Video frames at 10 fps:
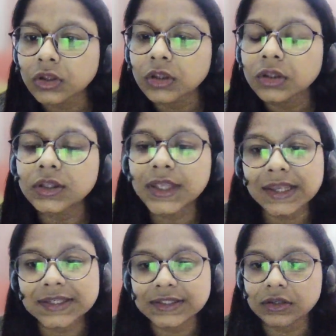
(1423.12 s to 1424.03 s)

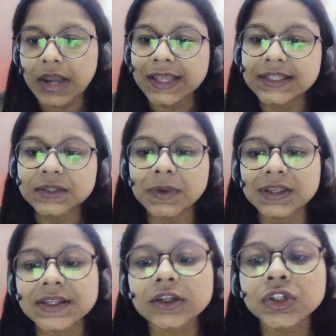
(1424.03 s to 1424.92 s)
yes, line
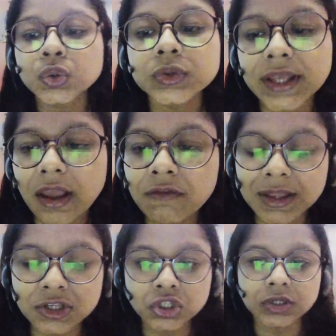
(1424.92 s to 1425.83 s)
spacing too, they have
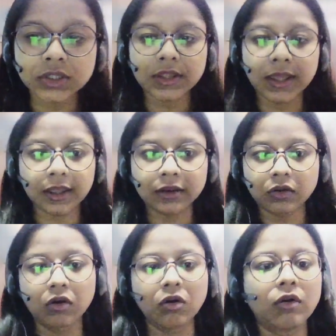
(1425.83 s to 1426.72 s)
mentioned in their
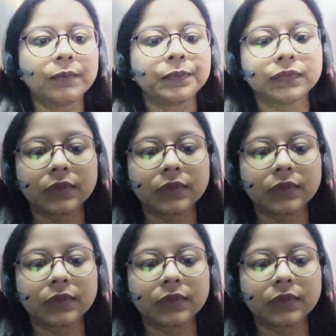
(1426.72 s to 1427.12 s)
um,